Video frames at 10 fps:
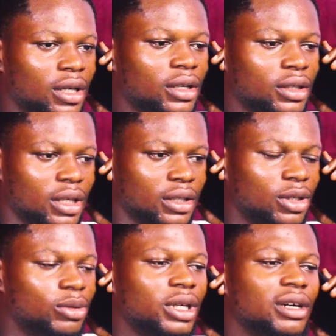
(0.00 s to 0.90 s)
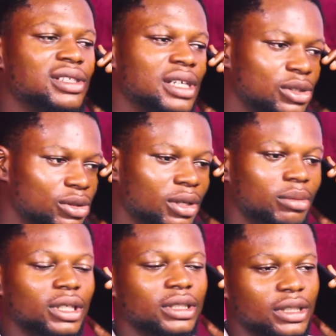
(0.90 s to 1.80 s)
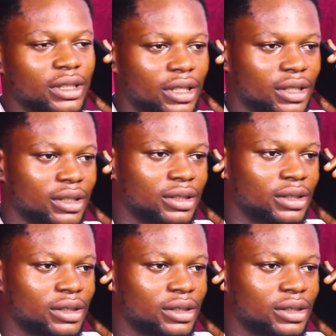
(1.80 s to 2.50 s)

Okay, don't worry, I'll send you the money, huh?